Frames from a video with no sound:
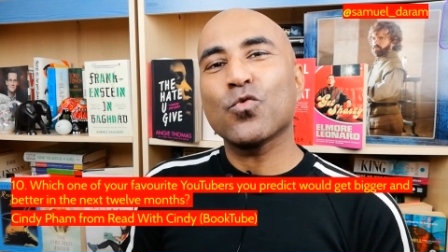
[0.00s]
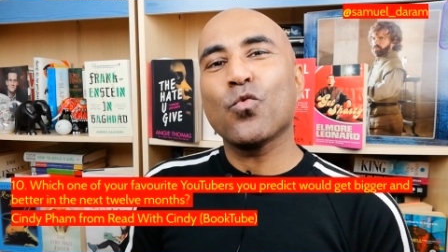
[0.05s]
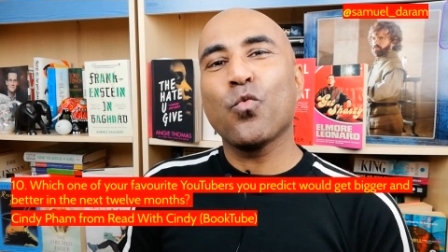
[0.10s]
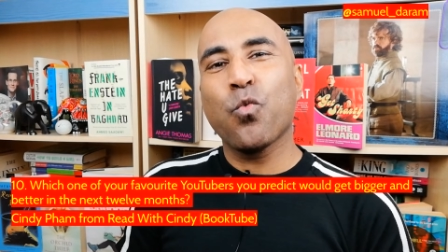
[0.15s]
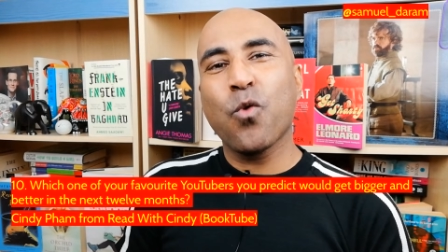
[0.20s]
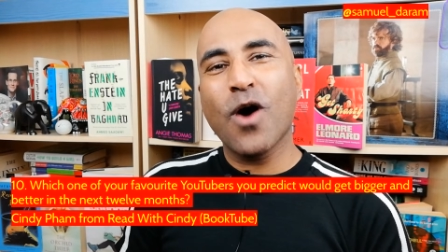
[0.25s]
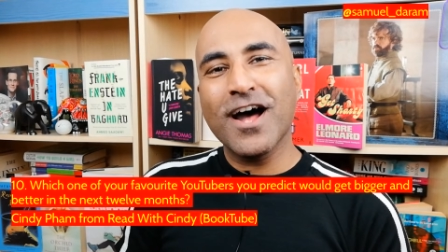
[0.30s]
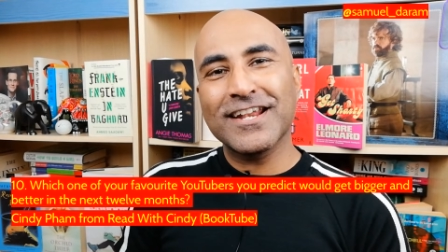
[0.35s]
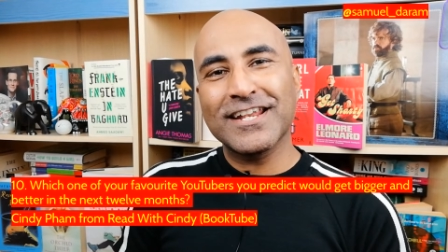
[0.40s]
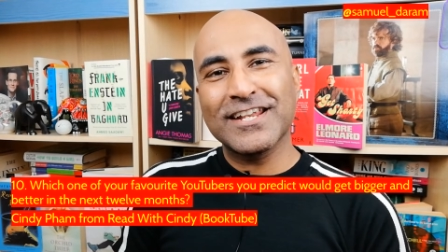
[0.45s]

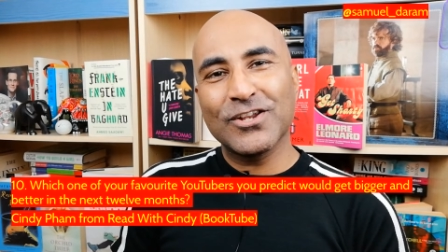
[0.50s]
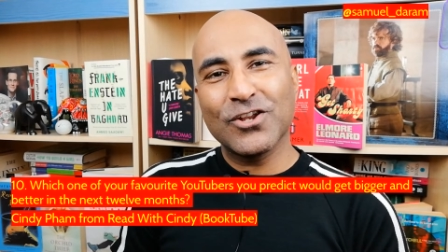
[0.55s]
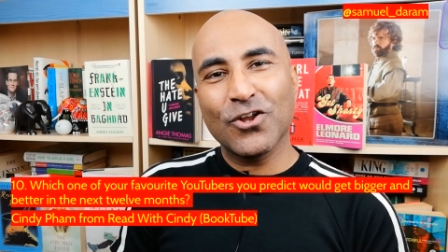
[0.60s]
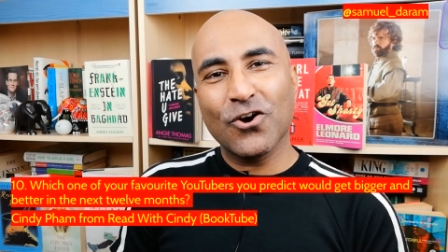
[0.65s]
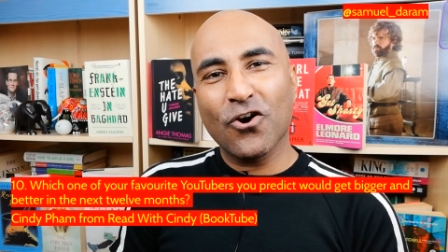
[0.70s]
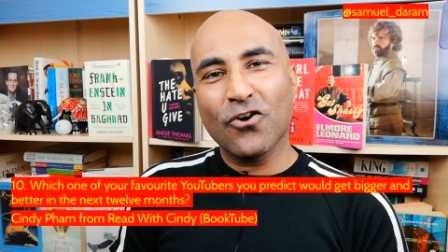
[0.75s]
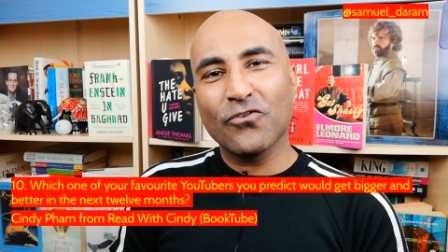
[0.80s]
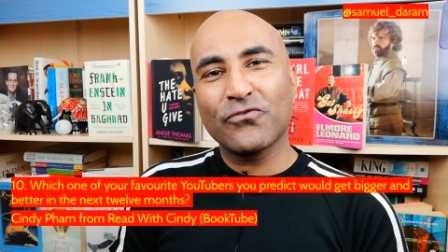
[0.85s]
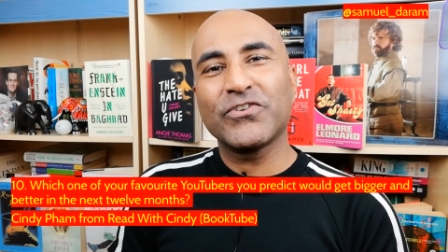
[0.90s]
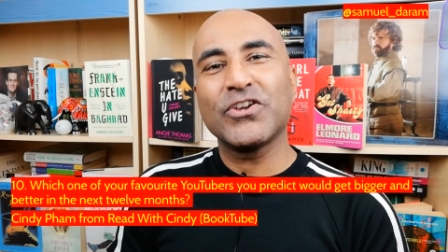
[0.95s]
one
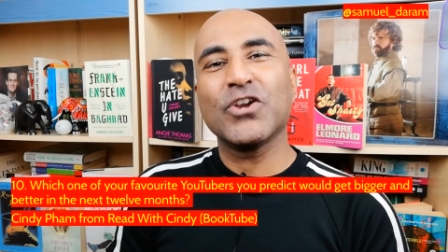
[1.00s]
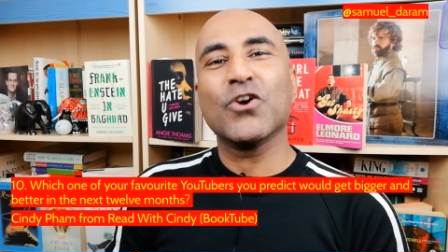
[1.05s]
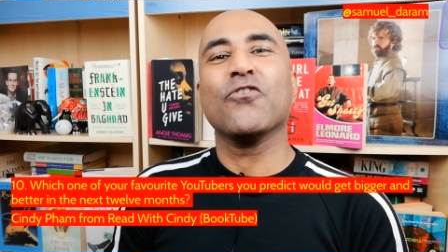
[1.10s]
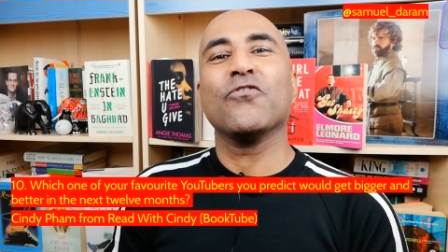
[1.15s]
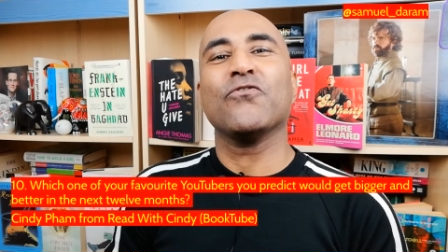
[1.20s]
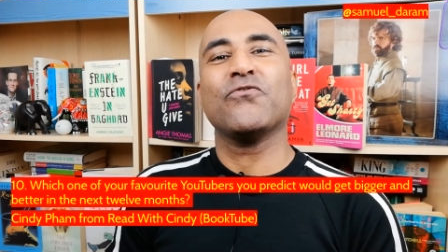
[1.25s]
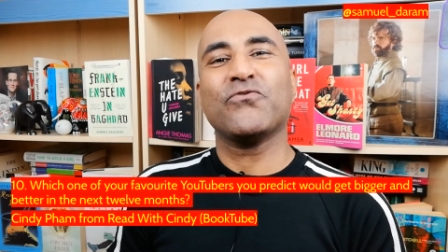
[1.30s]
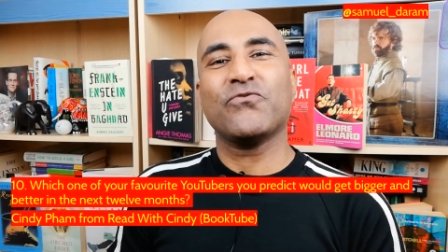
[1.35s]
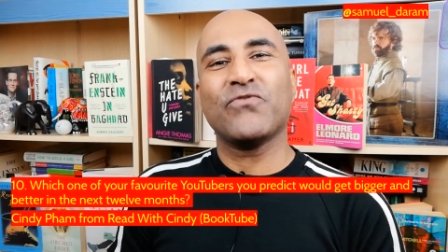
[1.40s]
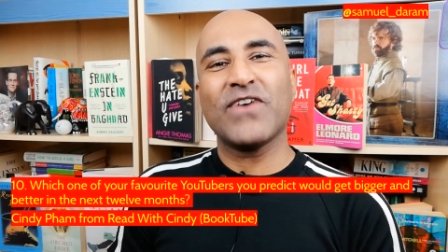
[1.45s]
of your
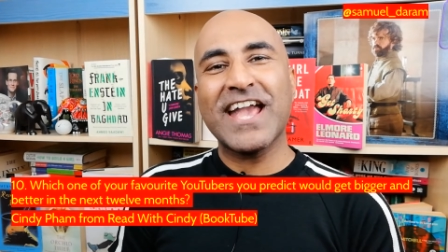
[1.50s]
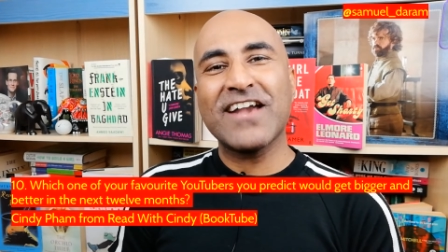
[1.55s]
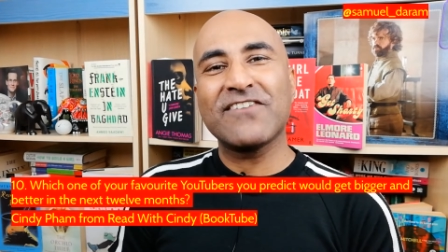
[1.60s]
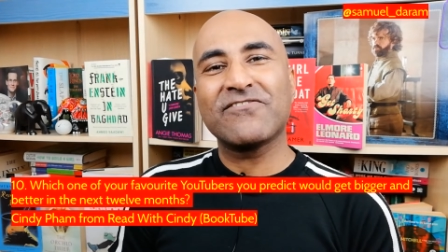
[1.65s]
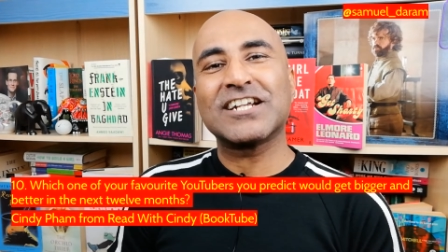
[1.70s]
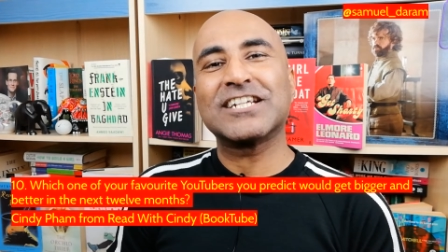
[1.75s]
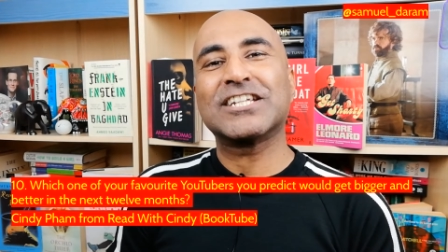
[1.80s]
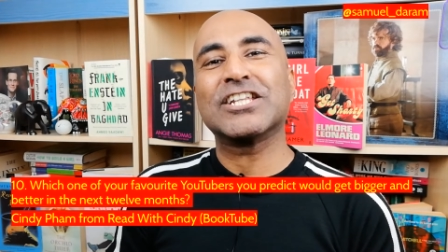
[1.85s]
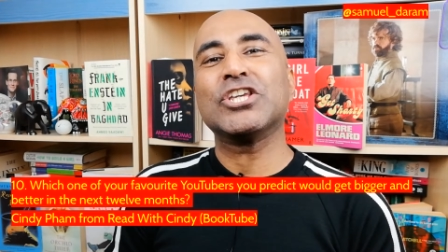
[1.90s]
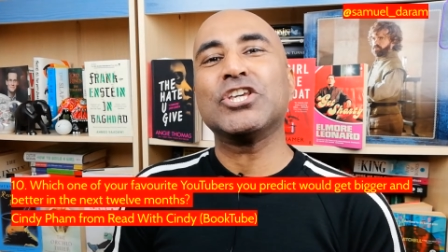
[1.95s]

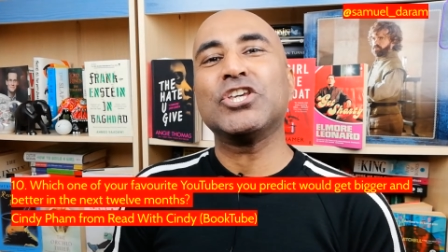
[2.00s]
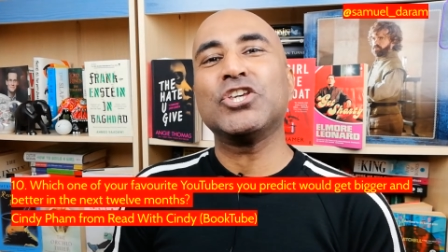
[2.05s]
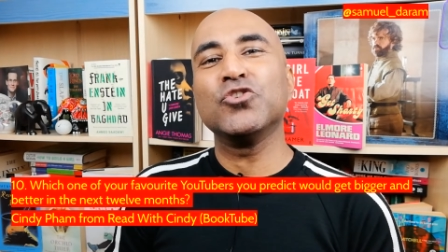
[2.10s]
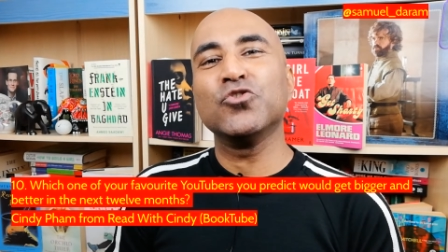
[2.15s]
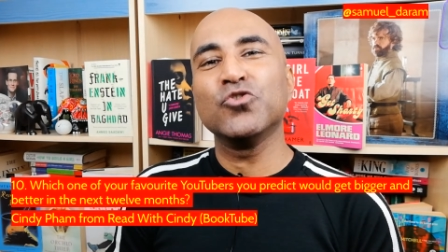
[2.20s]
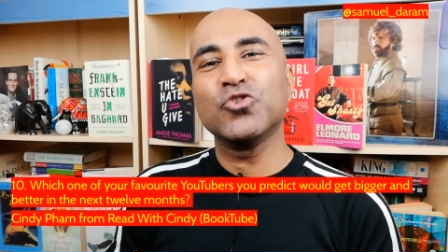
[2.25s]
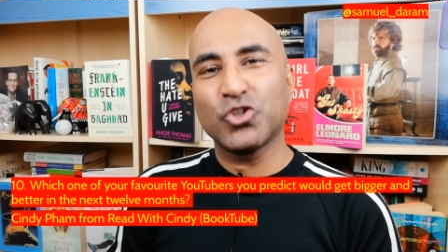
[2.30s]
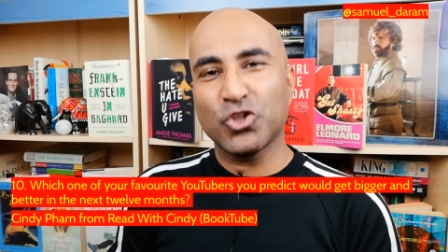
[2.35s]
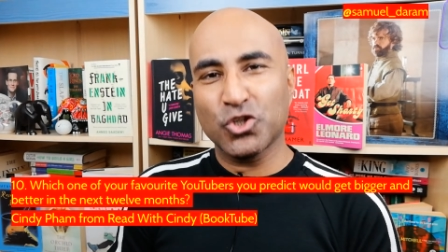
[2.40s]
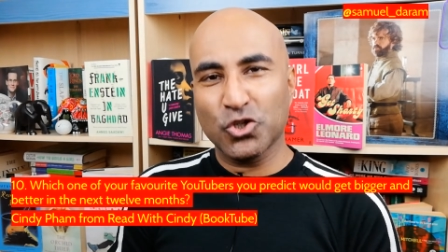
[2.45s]
favorite
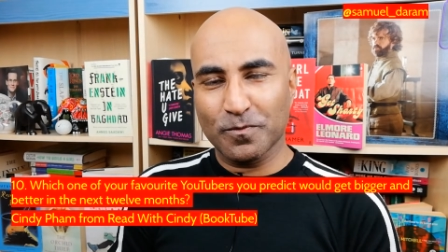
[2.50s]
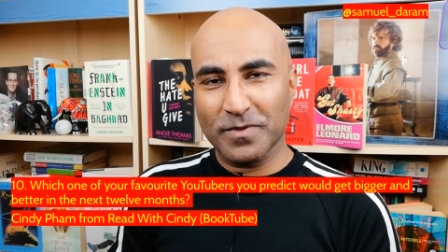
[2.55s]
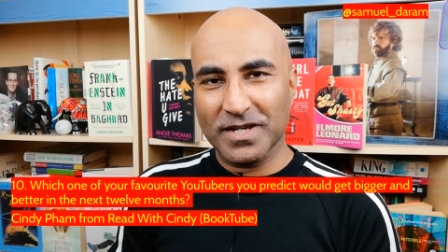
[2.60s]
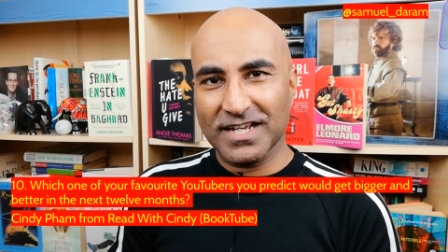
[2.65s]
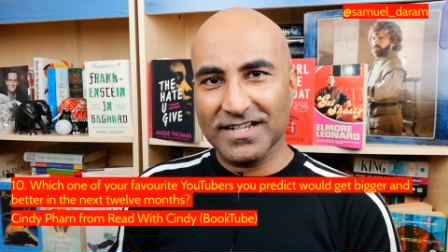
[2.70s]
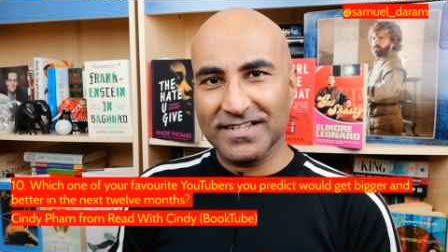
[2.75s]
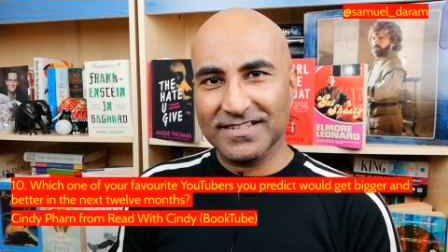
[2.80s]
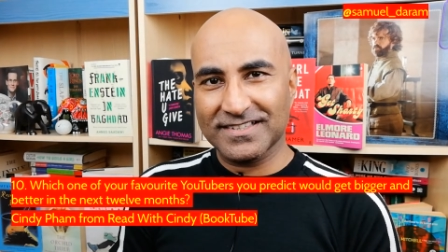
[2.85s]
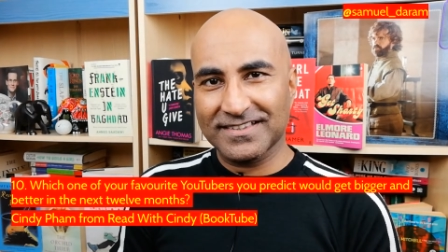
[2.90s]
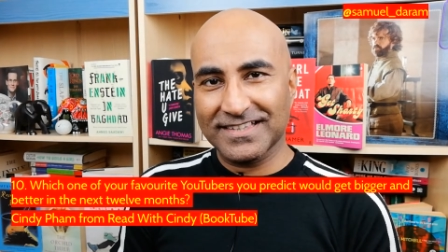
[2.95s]

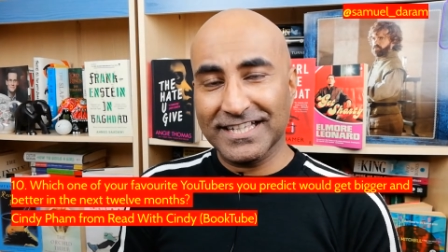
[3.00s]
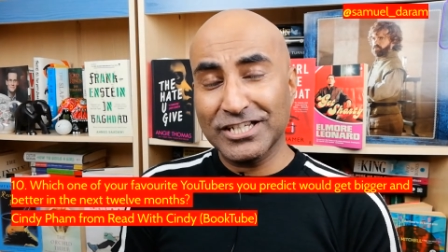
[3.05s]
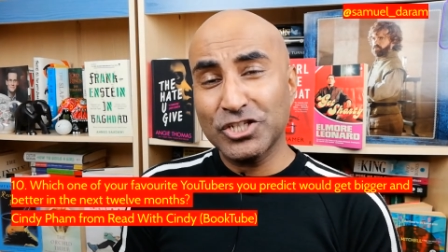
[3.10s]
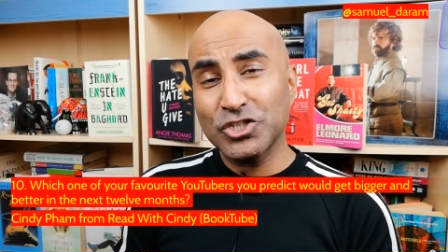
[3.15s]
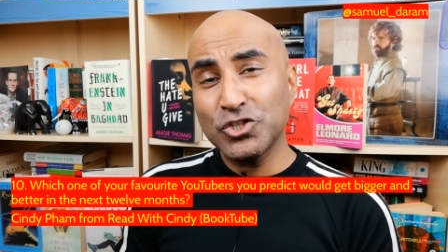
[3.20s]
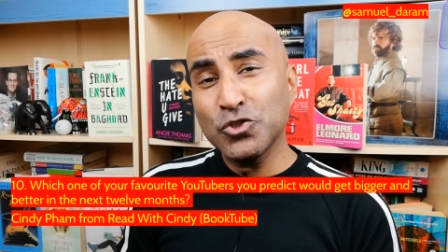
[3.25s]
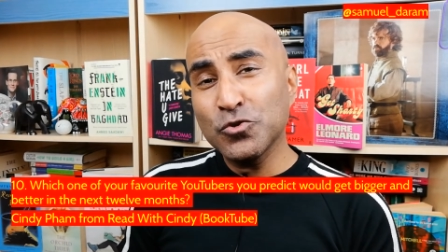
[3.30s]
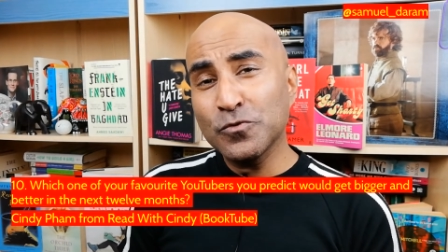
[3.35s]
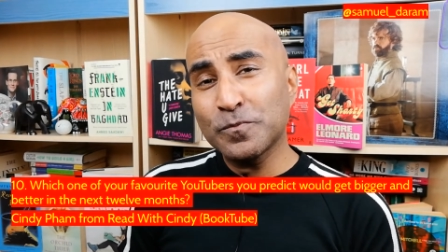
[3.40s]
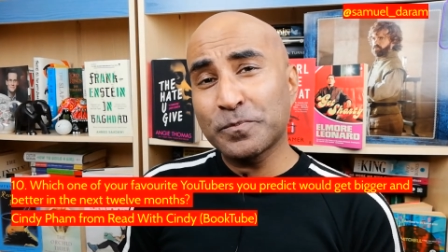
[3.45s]
YouTubers that
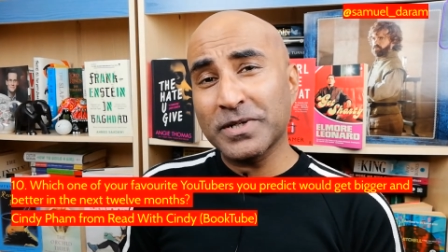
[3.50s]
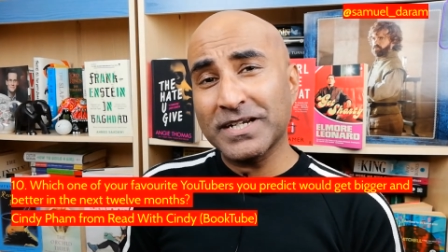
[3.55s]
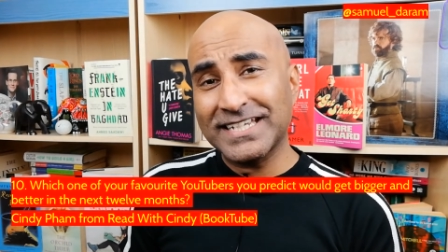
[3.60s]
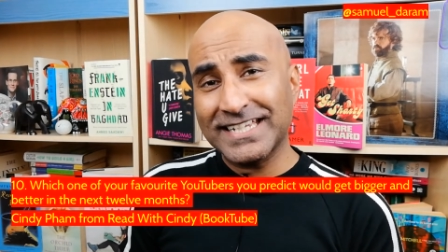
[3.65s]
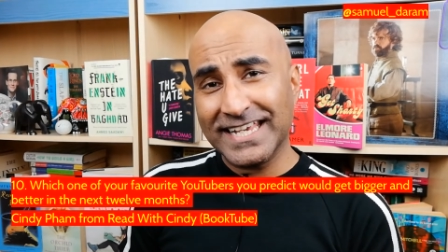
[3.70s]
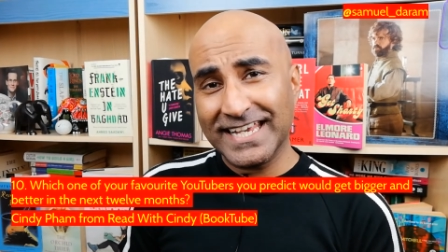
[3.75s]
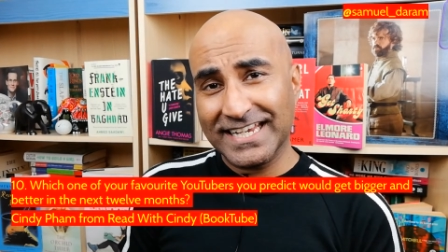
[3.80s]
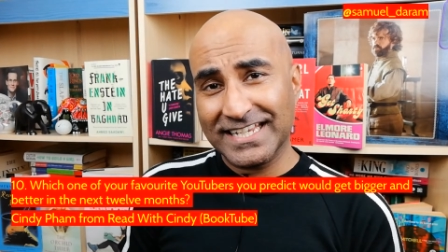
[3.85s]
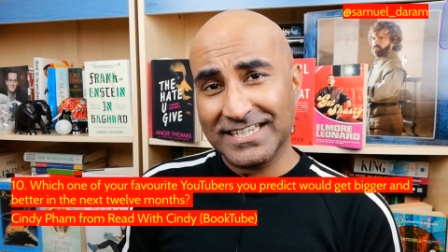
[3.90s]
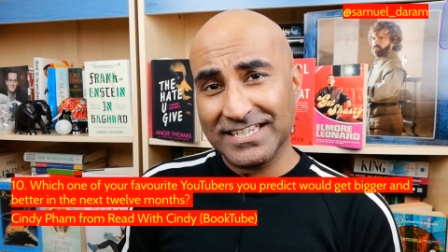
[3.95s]
you
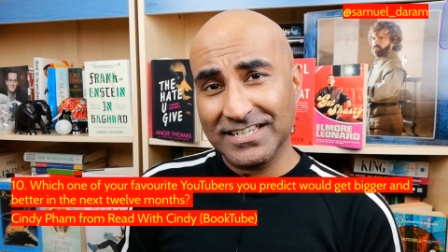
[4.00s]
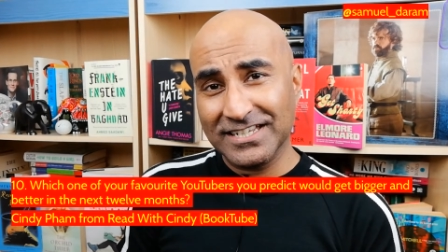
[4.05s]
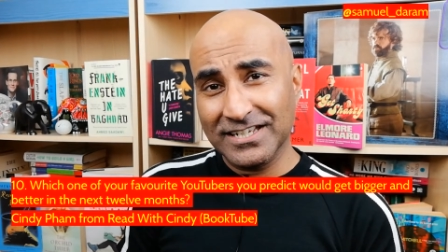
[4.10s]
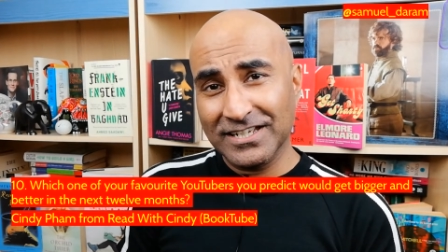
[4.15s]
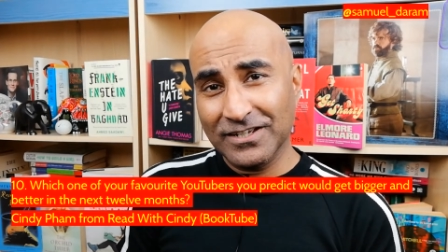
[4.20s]
predict